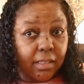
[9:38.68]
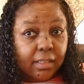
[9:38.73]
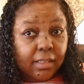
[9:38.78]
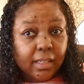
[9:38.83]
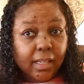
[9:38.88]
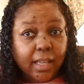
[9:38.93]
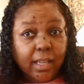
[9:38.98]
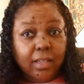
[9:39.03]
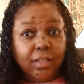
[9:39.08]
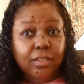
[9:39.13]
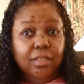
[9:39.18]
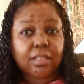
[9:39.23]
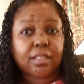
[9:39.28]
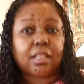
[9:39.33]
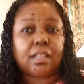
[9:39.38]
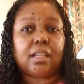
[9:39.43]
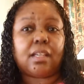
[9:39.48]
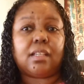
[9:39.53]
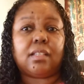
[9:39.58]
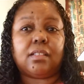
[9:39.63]
Now you
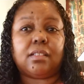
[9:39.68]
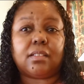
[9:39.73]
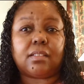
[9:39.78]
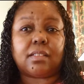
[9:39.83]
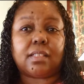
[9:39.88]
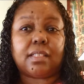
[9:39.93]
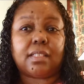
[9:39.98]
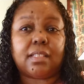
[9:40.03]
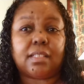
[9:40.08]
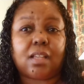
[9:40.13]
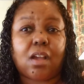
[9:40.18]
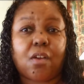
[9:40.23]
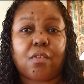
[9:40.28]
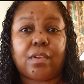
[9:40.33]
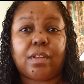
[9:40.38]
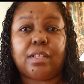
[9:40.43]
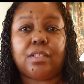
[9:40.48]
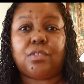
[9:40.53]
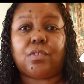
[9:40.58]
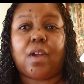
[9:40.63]
see, look, this is
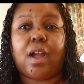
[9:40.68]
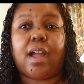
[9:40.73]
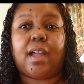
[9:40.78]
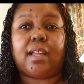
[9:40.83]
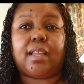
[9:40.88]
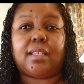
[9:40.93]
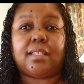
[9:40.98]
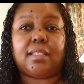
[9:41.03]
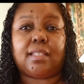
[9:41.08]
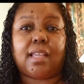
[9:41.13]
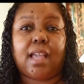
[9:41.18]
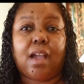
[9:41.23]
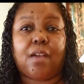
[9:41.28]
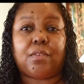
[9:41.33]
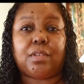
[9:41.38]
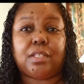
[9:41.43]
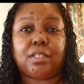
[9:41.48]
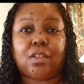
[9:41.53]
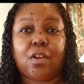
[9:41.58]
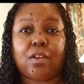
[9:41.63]
already drying. See how
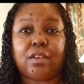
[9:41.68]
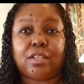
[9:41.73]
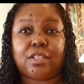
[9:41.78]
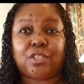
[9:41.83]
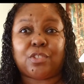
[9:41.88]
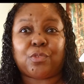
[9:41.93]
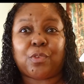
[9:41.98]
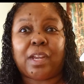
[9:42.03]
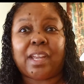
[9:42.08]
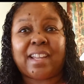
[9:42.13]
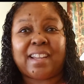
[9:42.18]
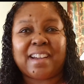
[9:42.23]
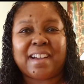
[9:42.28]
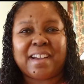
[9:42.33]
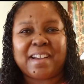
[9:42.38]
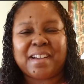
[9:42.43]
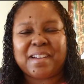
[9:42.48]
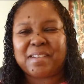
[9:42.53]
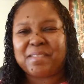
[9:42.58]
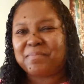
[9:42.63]
it's starting to shrink
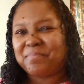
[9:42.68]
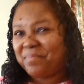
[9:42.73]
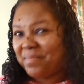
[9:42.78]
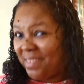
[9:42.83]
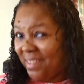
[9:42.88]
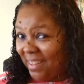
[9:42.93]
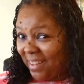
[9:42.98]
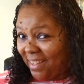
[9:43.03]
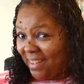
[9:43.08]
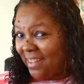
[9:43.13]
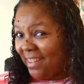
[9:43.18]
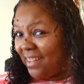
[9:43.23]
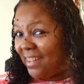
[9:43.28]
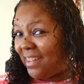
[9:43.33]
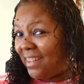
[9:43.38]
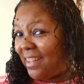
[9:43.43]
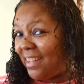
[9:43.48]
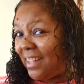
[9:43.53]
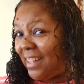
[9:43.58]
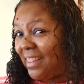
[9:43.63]
up?
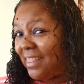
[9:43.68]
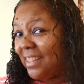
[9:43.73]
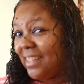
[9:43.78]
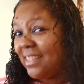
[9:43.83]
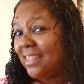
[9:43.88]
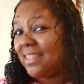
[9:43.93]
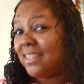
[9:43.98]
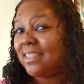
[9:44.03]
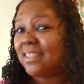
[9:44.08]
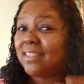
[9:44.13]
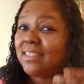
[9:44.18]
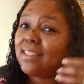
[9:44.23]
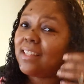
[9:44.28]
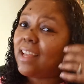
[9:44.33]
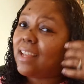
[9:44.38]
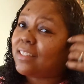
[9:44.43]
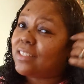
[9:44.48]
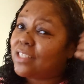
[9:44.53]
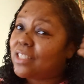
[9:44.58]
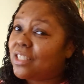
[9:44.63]
And this,
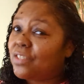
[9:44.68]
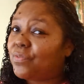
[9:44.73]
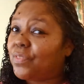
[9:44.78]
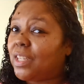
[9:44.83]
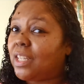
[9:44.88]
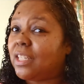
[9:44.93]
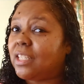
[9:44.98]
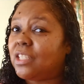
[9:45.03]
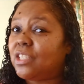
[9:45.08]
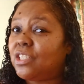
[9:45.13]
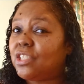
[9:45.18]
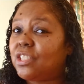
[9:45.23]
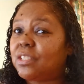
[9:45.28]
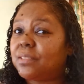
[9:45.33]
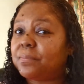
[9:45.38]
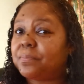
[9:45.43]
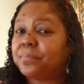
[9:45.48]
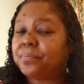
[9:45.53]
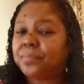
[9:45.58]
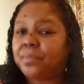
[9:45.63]
I just finished.
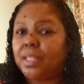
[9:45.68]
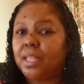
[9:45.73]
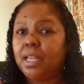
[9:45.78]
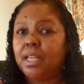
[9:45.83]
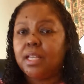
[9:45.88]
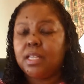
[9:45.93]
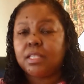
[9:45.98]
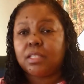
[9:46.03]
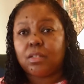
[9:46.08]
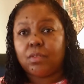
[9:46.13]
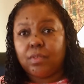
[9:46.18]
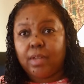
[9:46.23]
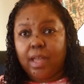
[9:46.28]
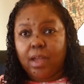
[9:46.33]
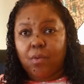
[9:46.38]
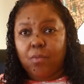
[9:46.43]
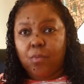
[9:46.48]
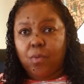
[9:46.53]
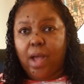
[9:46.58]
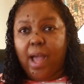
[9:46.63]
So
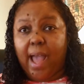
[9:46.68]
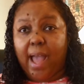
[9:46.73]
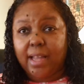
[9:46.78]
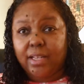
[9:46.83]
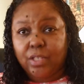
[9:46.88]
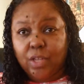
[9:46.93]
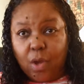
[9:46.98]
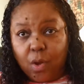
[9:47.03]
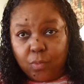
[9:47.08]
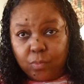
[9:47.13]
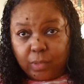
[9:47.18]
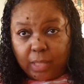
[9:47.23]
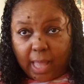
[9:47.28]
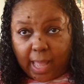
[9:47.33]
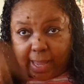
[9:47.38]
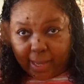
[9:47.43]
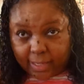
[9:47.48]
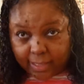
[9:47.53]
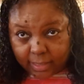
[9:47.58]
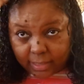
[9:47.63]
now, I don't
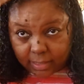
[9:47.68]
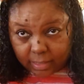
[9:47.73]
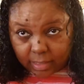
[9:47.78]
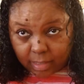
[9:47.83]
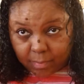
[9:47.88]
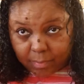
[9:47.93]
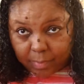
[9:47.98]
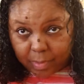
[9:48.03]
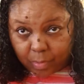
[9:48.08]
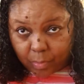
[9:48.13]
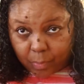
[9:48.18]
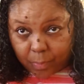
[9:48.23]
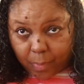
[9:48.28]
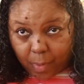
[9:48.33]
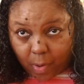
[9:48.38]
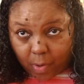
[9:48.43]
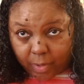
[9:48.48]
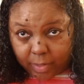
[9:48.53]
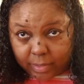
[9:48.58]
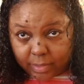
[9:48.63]
like a middle
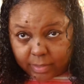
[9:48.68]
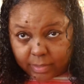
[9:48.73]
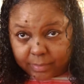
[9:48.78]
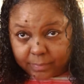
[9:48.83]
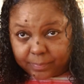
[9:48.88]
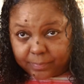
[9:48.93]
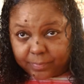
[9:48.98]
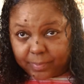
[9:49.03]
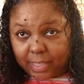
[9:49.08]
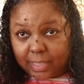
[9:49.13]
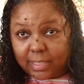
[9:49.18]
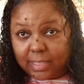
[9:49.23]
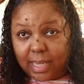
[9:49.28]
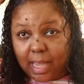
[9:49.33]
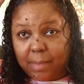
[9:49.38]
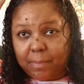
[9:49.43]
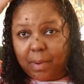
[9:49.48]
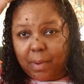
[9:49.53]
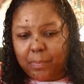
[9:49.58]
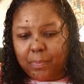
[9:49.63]
part. That's
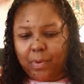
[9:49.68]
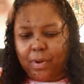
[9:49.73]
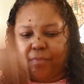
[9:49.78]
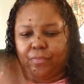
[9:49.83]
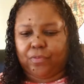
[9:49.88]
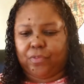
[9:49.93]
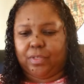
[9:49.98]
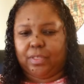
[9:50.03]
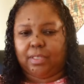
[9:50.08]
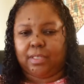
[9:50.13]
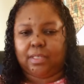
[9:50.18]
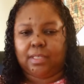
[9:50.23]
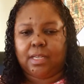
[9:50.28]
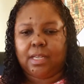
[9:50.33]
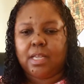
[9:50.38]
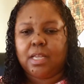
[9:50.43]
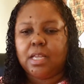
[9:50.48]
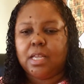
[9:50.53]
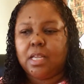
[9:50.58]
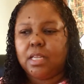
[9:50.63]
not my preference.
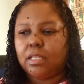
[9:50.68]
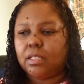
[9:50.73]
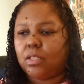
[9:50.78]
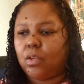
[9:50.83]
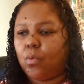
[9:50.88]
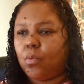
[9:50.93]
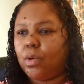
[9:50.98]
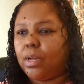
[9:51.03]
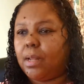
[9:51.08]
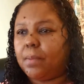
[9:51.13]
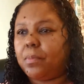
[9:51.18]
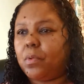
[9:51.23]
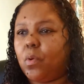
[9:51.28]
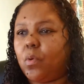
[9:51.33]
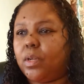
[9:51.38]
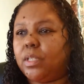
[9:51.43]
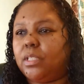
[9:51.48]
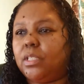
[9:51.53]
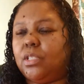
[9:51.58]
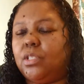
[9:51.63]
So what I'm
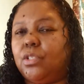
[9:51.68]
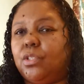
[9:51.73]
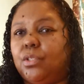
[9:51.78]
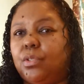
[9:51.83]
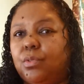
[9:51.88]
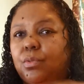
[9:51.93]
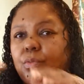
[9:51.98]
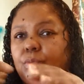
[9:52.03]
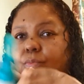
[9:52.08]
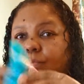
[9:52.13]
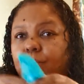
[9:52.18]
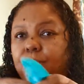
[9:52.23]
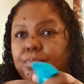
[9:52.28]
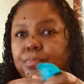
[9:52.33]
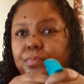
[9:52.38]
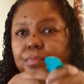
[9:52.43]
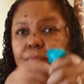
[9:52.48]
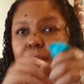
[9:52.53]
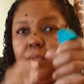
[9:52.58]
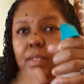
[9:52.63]
going to do
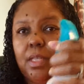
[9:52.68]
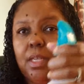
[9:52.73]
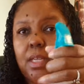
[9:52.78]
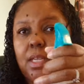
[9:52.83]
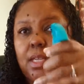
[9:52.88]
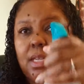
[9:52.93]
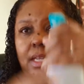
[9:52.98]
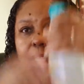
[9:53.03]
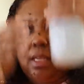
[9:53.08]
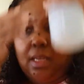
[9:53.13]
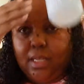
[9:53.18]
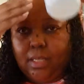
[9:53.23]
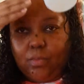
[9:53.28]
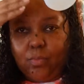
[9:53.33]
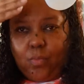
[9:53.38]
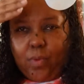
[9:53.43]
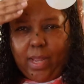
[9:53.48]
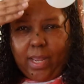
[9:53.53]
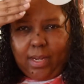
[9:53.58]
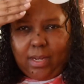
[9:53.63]
is
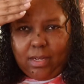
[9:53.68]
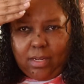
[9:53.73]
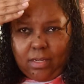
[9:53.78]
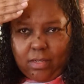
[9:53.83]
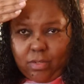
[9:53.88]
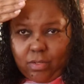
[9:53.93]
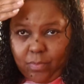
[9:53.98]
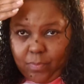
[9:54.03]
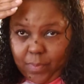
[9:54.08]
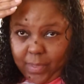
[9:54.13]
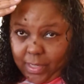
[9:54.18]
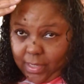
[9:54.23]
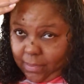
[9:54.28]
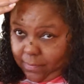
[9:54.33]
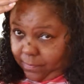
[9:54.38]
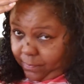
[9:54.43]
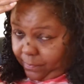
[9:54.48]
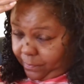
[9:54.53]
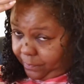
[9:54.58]
wet it a little bit.